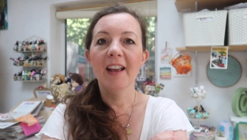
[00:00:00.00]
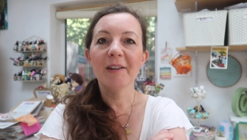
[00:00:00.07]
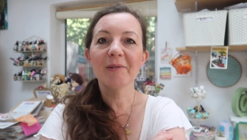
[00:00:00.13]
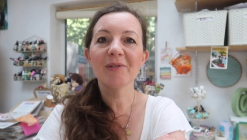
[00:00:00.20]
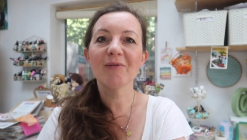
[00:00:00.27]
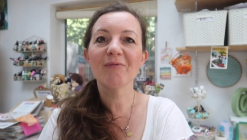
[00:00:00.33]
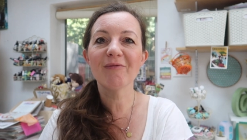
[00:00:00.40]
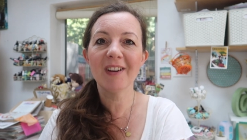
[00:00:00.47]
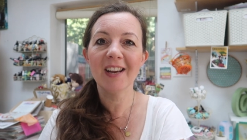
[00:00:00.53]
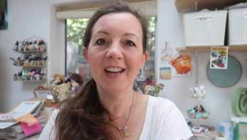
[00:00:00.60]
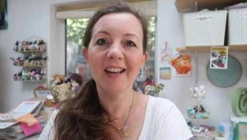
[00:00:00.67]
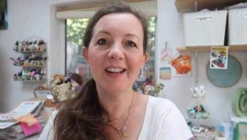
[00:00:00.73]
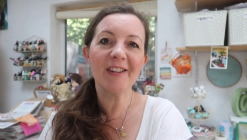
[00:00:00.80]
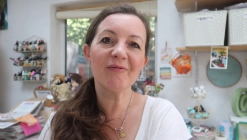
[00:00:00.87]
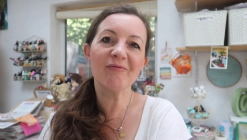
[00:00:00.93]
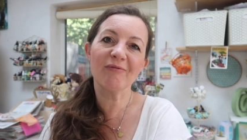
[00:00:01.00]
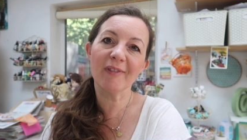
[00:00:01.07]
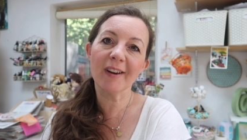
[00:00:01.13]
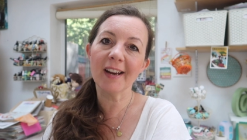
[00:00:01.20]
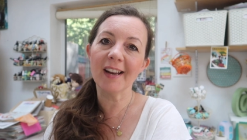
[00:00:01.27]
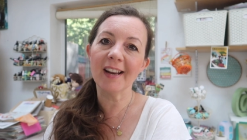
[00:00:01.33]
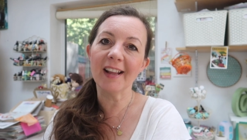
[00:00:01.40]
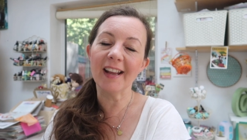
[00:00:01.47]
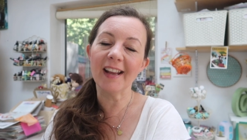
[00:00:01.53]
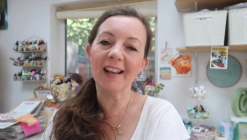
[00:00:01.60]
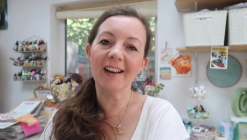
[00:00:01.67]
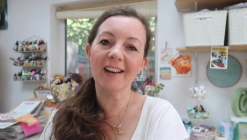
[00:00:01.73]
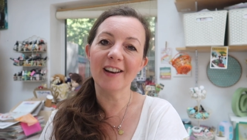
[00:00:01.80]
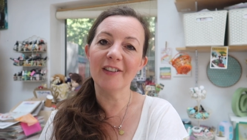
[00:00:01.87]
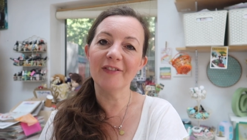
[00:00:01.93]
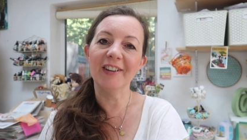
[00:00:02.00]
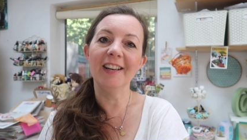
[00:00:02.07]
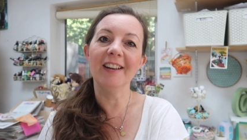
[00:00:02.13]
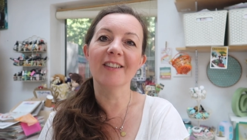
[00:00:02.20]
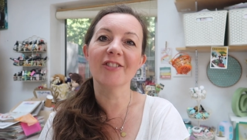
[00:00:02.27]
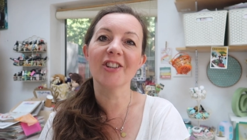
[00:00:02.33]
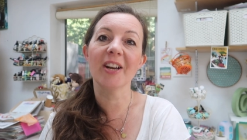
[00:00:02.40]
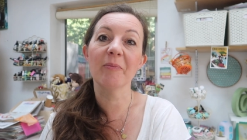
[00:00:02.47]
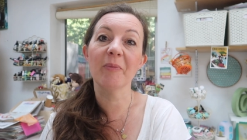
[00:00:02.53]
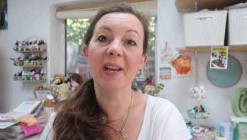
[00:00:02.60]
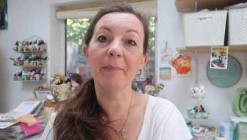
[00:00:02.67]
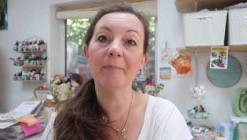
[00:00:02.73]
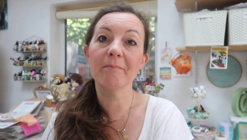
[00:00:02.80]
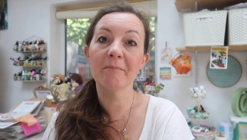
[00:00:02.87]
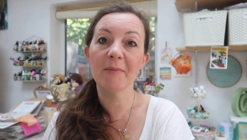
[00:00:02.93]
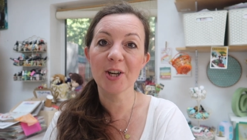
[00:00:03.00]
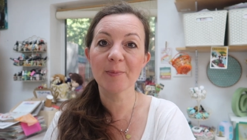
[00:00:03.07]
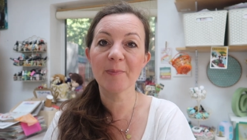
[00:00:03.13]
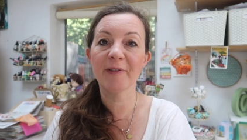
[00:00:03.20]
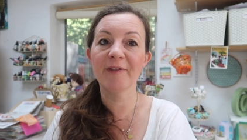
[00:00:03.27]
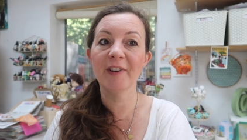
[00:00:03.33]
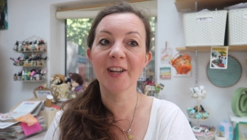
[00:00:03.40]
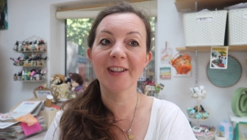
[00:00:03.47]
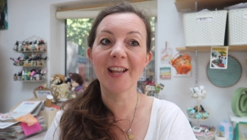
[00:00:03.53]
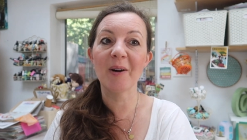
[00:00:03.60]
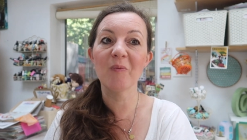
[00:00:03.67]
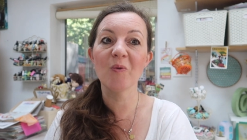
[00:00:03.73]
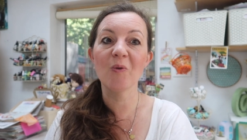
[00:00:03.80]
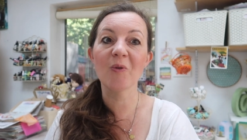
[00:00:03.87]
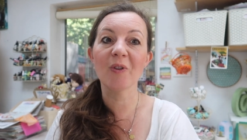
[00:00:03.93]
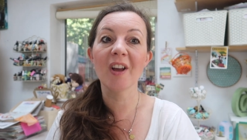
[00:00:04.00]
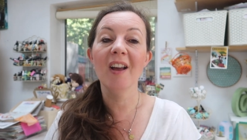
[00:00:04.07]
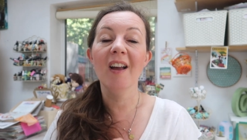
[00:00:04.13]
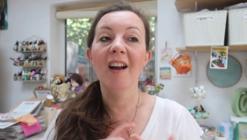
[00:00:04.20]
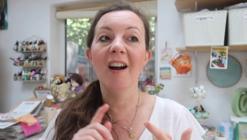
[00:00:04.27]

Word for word: It was a really, really lovely lunch, and we much preferred that walk.